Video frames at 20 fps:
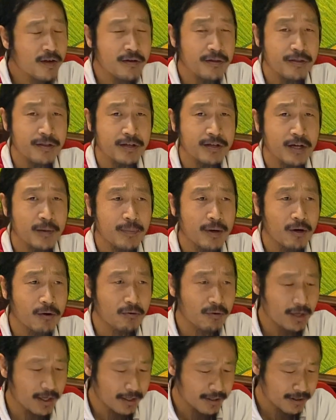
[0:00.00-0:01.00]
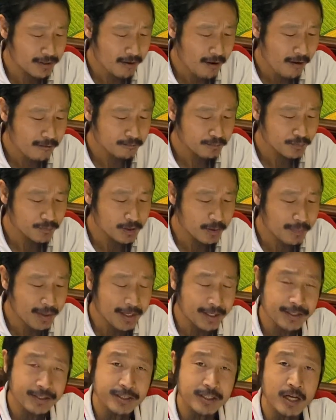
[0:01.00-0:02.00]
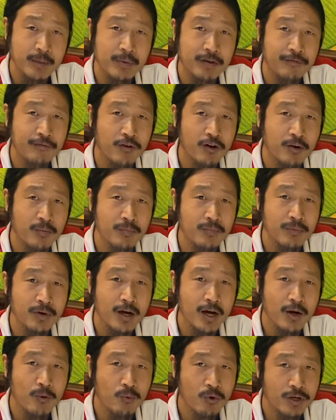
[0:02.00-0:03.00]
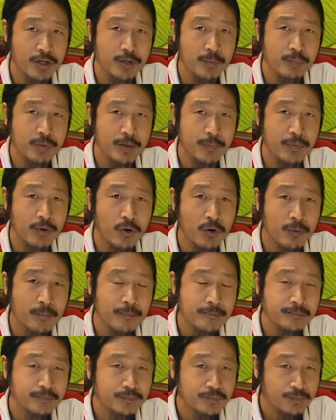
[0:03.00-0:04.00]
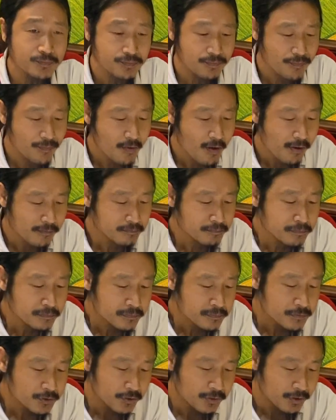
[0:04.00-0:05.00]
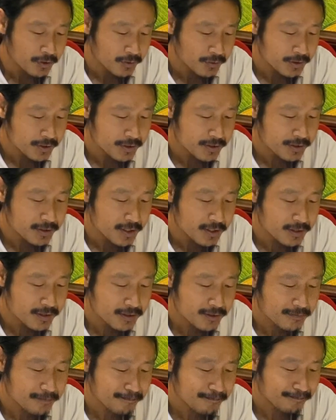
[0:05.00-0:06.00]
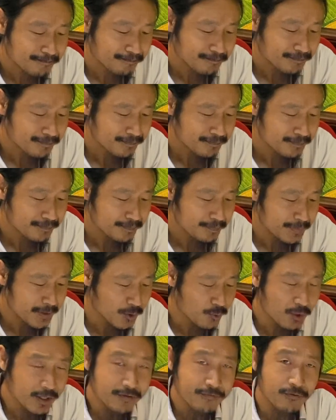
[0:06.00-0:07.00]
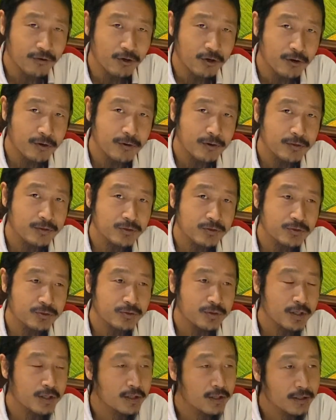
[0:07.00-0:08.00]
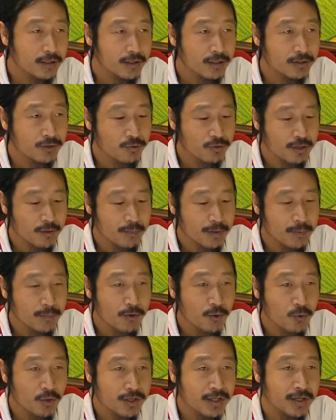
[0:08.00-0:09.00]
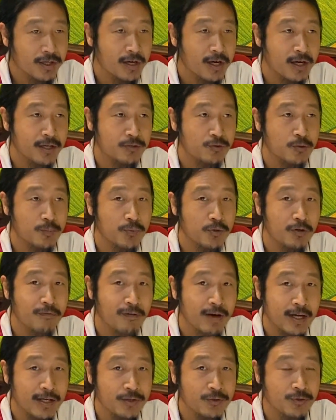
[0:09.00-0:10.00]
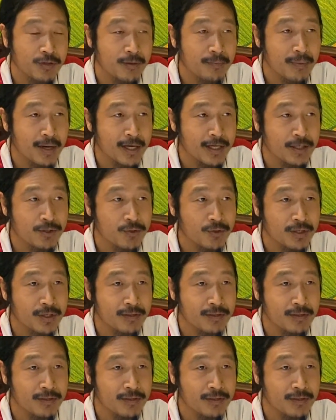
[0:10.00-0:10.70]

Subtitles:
Think about like the money is coming from hardworking people. You know, it's just be grateful to the people working hard to provide you the money you